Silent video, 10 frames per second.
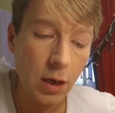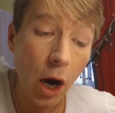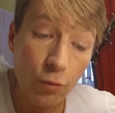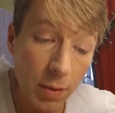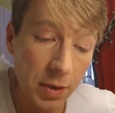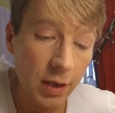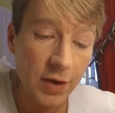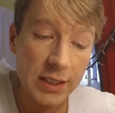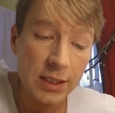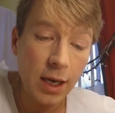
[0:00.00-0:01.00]
A ripple of
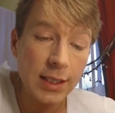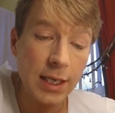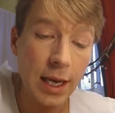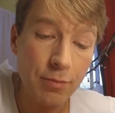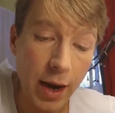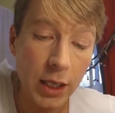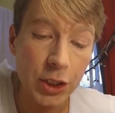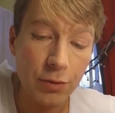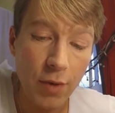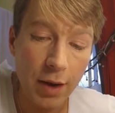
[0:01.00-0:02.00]
excited
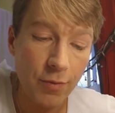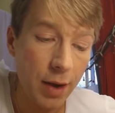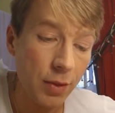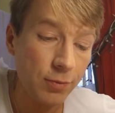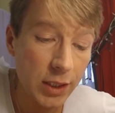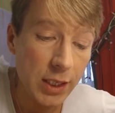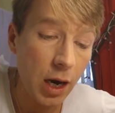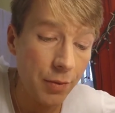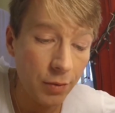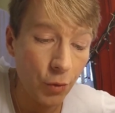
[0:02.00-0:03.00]
apprehension ran round the
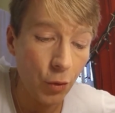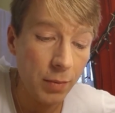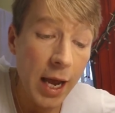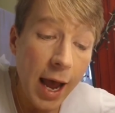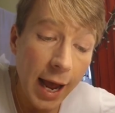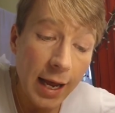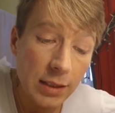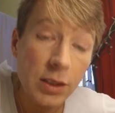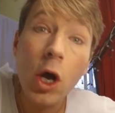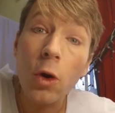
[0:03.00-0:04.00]
retiring room
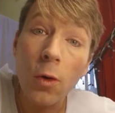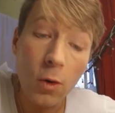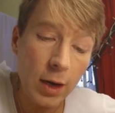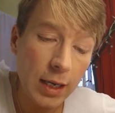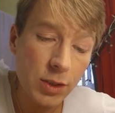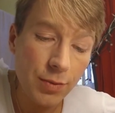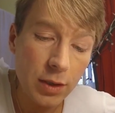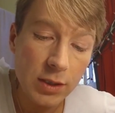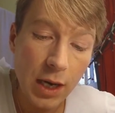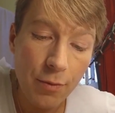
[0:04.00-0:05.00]
as, under Lord
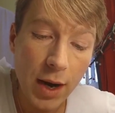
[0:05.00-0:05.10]
Asriel's